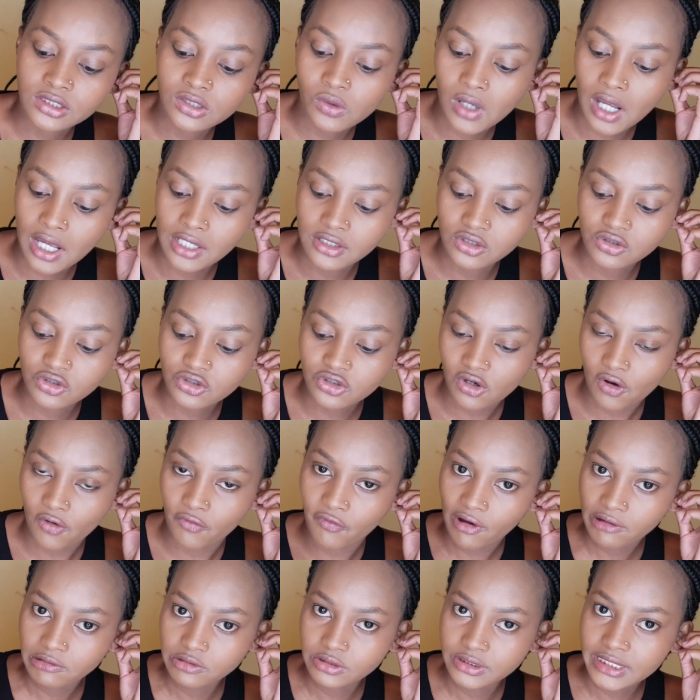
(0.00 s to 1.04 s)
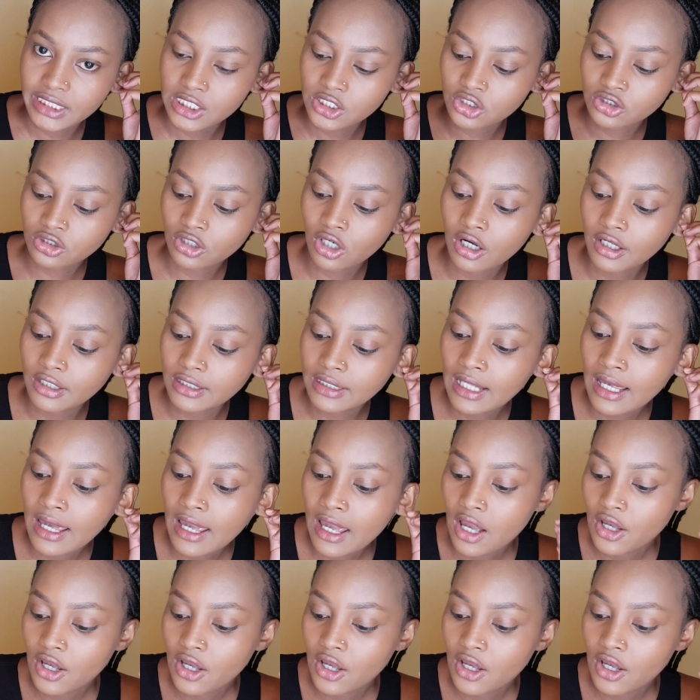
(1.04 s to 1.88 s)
you can use your foundation.